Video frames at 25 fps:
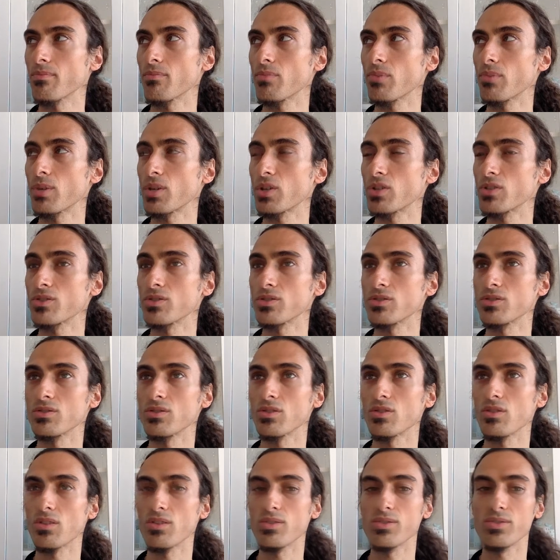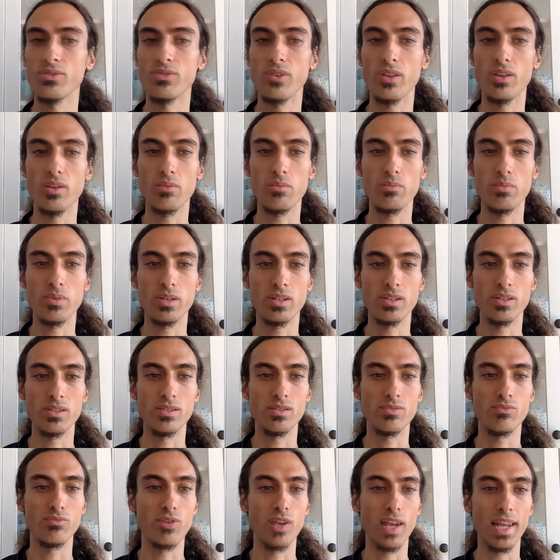personal
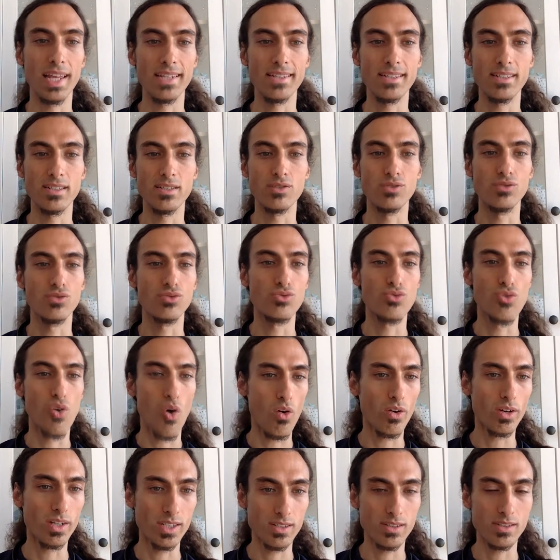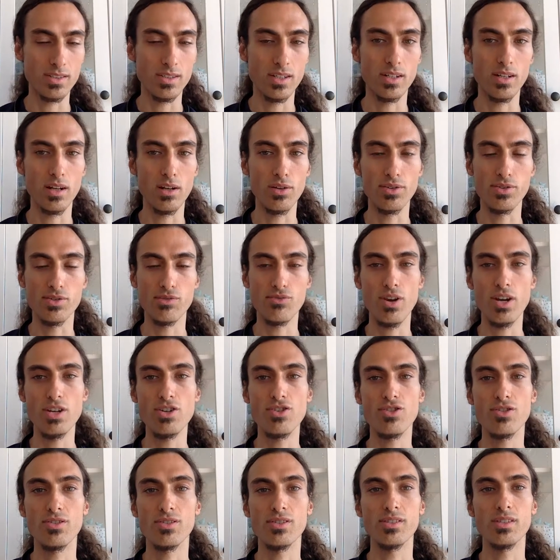development related drawings and
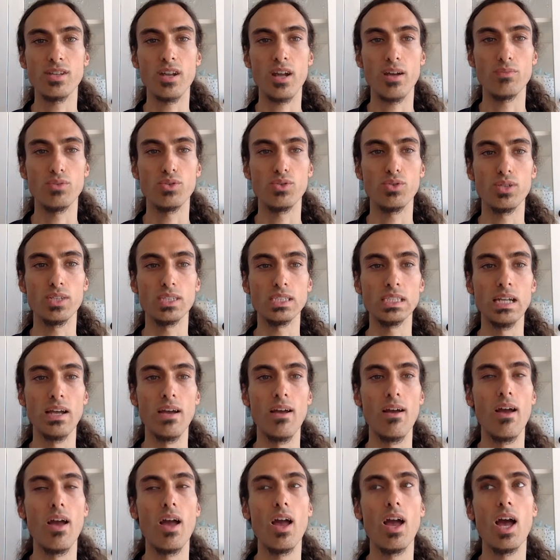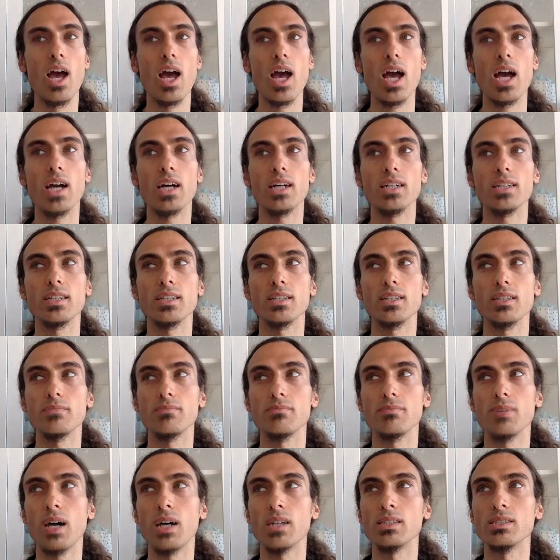illustrations that I'm doing
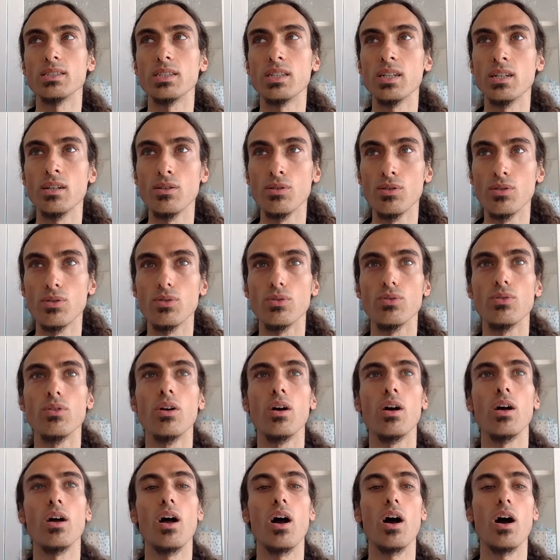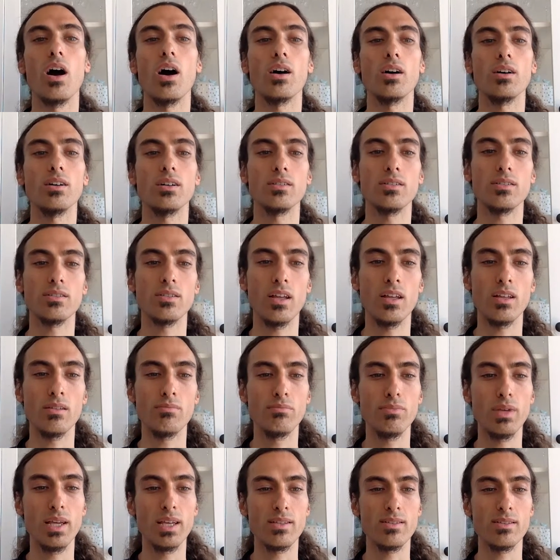until it
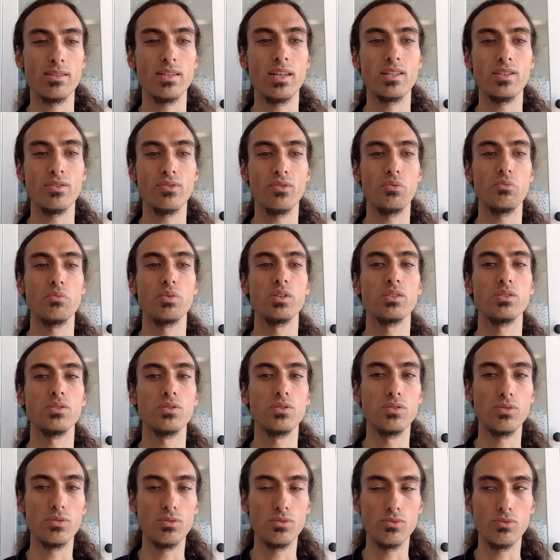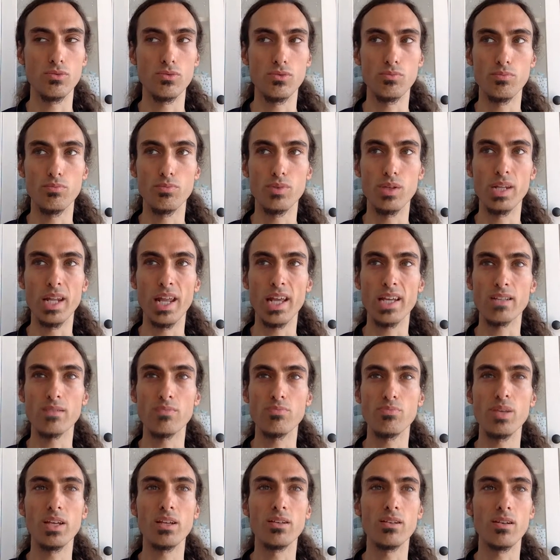makes sense for me to do the next
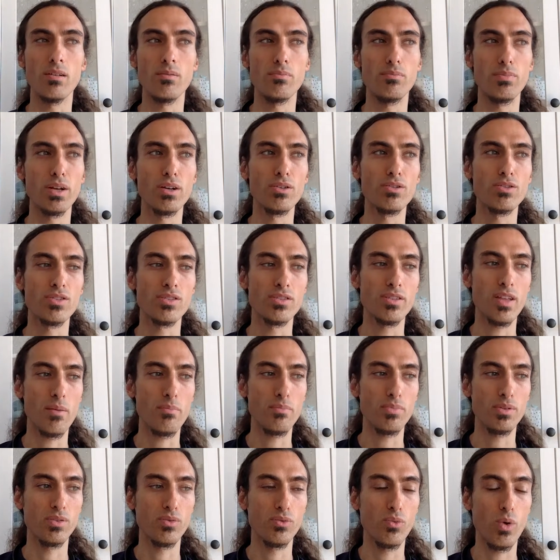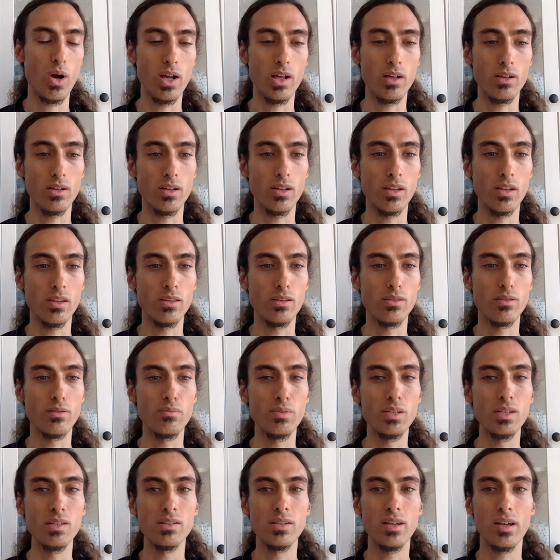bigger step in a while, and in the
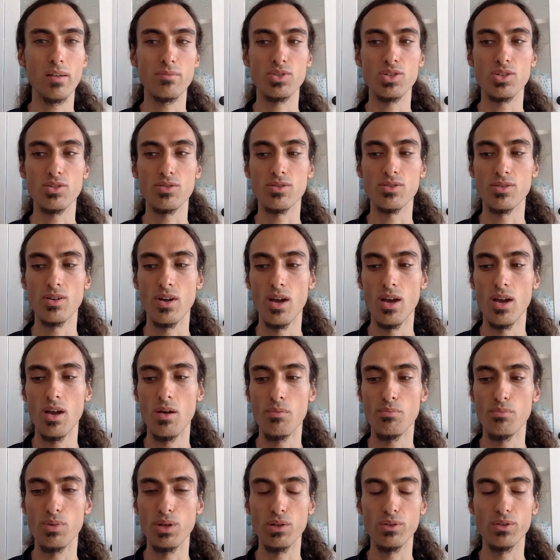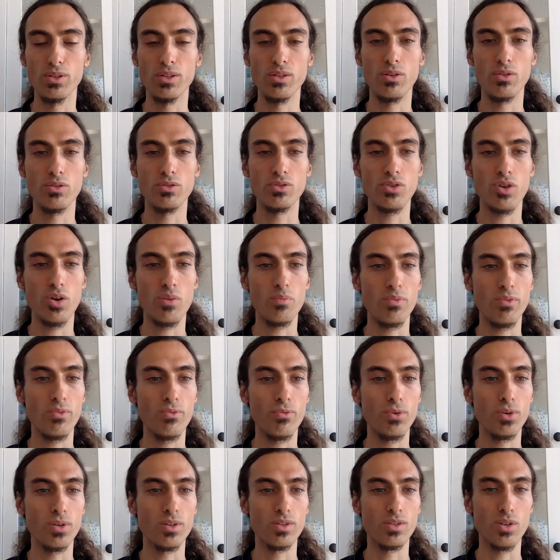meantime just building on top of
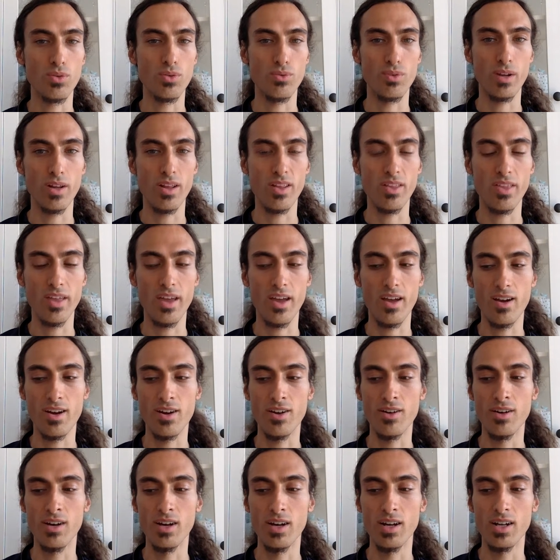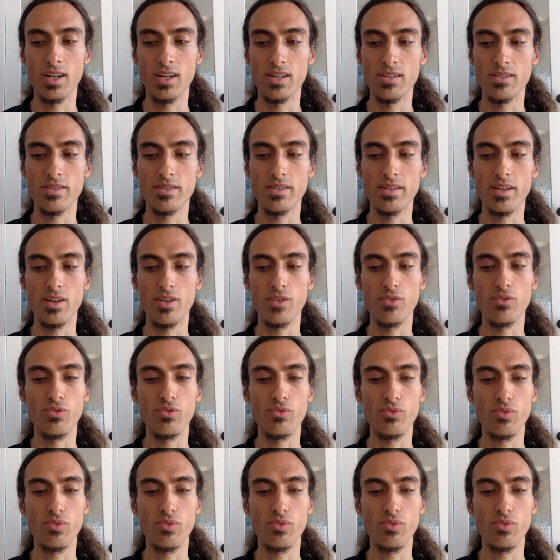what is already there instead of